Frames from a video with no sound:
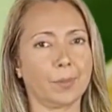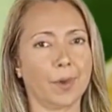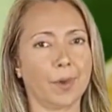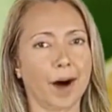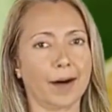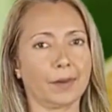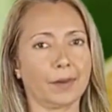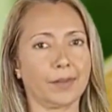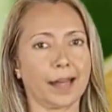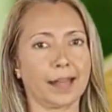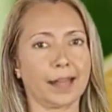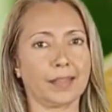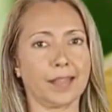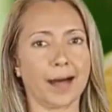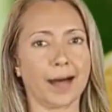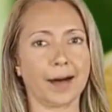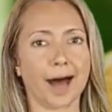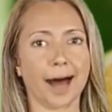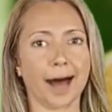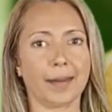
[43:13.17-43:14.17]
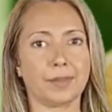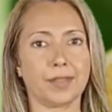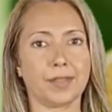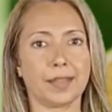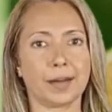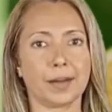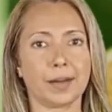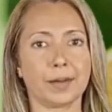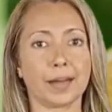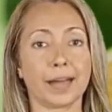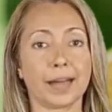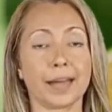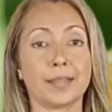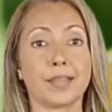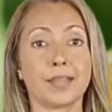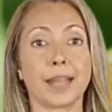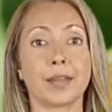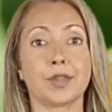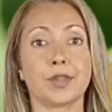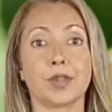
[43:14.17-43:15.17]
While these are absolutely
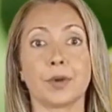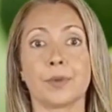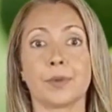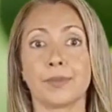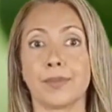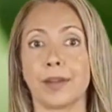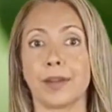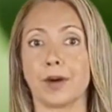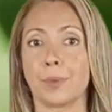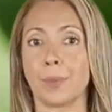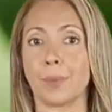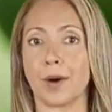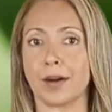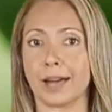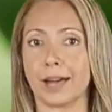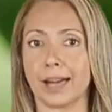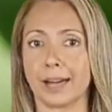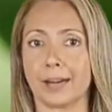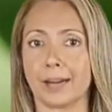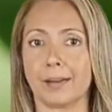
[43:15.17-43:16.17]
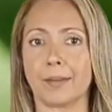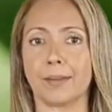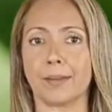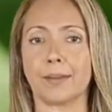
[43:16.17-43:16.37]
essential for your body,